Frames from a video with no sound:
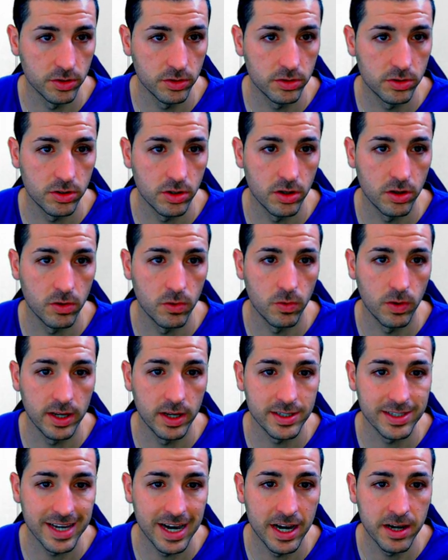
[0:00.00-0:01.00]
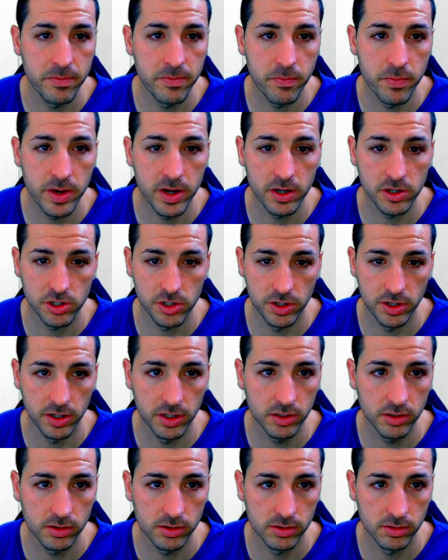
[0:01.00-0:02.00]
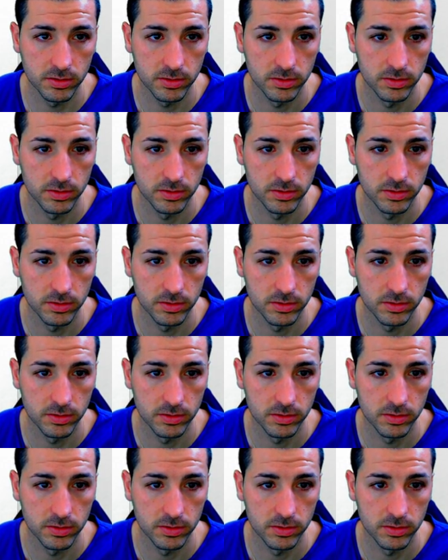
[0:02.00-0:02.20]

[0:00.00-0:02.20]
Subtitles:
So let's unmerge this,